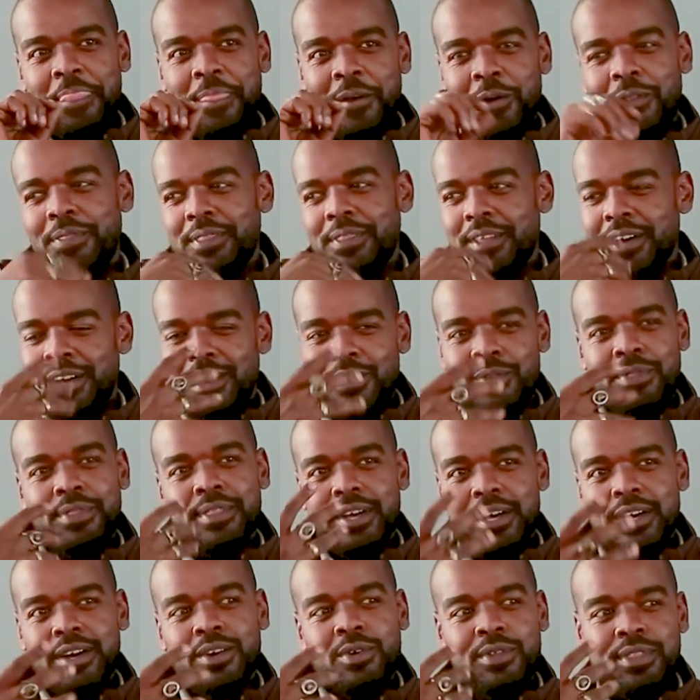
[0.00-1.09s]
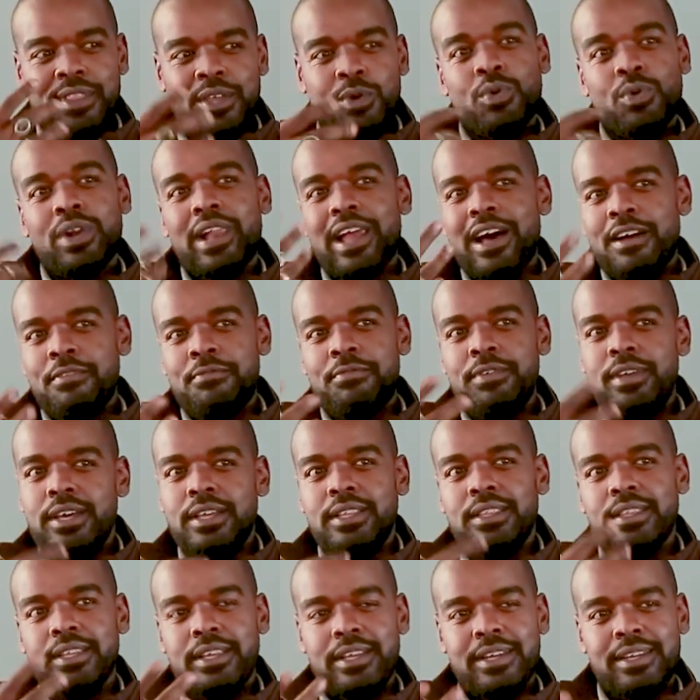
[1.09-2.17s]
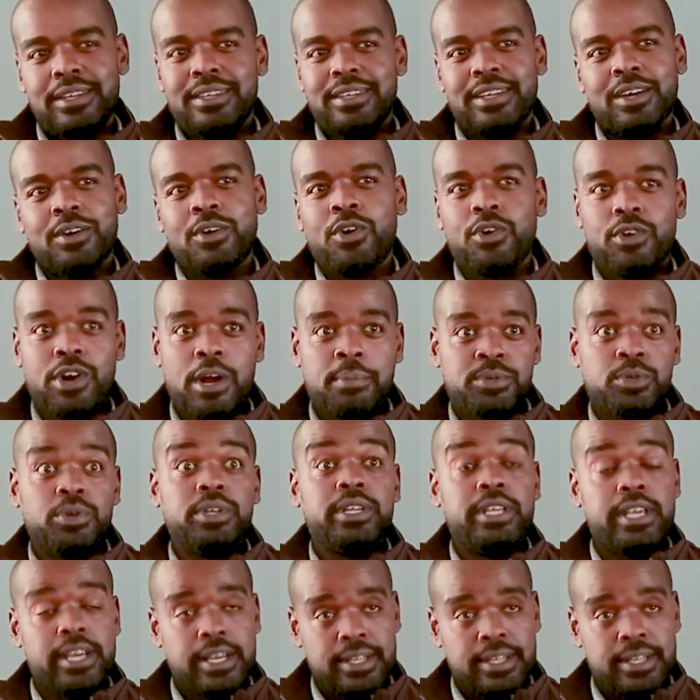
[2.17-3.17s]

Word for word: on the on the on the ulafi and then the corruption.